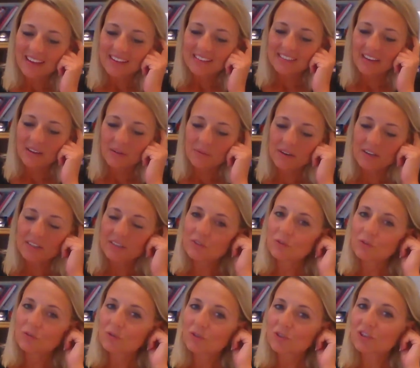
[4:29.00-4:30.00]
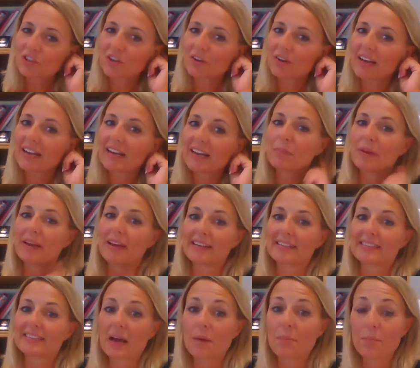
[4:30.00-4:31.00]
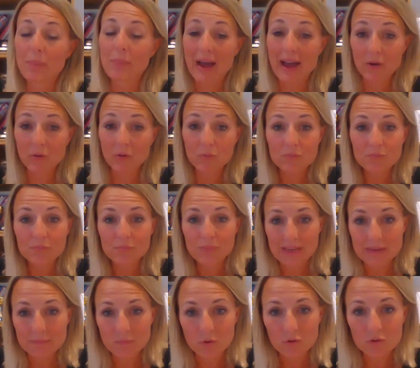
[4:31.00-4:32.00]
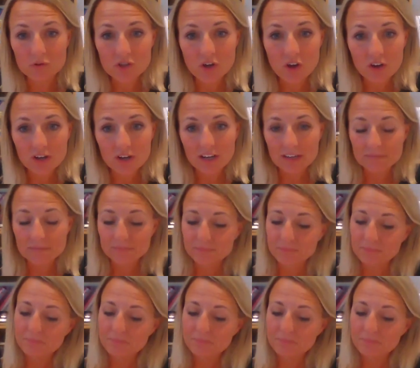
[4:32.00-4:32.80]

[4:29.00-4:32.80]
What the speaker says: So I'm going to talk to you a little bit about Be More Toddler.